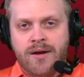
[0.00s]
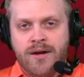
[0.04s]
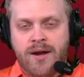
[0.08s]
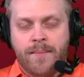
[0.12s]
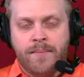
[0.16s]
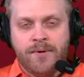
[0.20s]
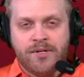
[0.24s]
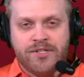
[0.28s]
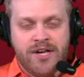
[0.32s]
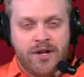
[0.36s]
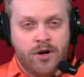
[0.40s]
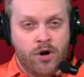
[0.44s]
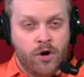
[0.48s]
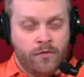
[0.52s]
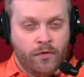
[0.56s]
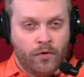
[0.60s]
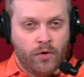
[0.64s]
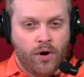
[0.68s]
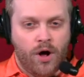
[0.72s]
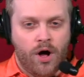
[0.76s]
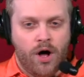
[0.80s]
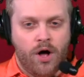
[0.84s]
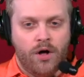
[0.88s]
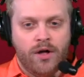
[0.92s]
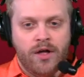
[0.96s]
Number 10
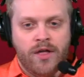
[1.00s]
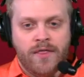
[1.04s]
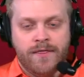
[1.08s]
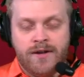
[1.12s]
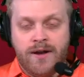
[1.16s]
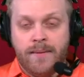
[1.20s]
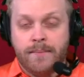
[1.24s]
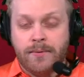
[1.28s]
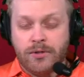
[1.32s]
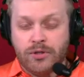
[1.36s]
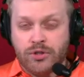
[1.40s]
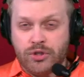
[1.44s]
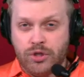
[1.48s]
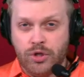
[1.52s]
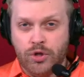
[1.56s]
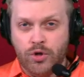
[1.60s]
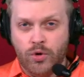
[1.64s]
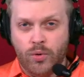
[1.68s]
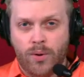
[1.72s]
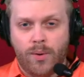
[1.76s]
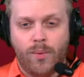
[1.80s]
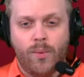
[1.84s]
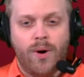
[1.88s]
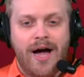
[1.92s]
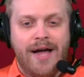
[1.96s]
overall, the number
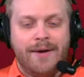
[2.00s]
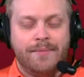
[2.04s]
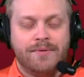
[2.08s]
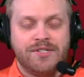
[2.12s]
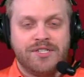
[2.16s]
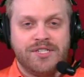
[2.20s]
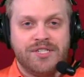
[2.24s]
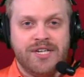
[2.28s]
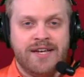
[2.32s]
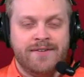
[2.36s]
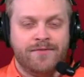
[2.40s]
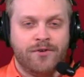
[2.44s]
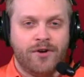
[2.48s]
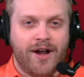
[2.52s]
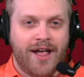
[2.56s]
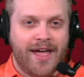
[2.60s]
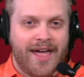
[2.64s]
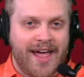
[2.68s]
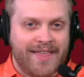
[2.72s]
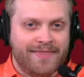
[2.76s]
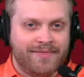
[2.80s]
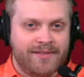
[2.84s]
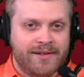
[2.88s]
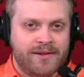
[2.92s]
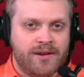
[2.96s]
2 wide receiver,
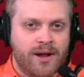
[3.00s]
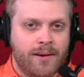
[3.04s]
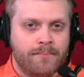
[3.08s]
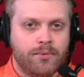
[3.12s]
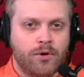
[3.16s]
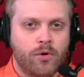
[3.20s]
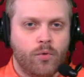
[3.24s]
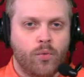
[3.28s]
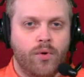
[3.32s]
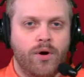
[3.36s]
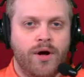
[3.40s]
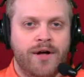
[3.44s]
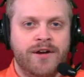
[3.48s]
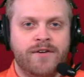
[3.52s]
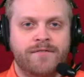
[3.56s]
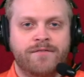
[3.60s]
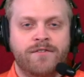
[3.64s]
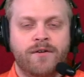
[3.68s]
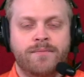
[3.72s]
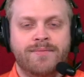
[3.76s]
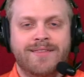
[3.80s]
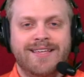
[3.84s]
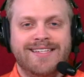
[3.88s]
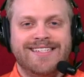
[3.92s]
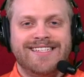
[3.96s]
and the number 1
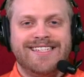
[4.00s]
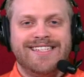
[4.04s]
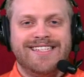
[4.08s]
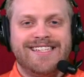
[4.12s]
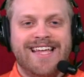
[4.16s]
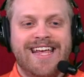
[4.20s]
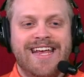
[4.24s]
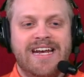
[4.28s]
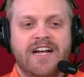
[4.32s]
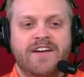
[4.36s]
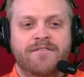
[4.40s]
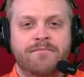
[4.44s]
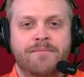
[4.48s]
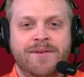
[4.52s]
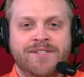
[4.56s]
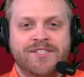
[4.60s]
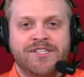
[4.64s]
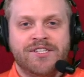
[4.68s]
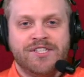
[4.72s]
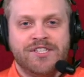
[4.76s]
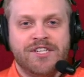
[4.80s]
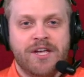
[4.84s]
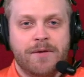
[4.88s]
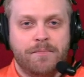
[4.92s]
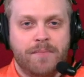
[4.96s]
from the state of
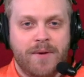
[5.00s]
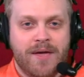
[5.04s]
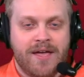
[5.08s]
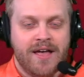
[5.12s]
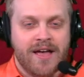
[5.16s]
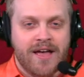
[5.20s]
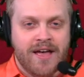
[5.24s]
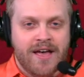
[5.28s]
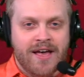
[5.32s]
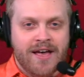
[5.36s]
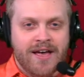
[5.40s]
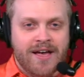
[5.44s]
Mississippi.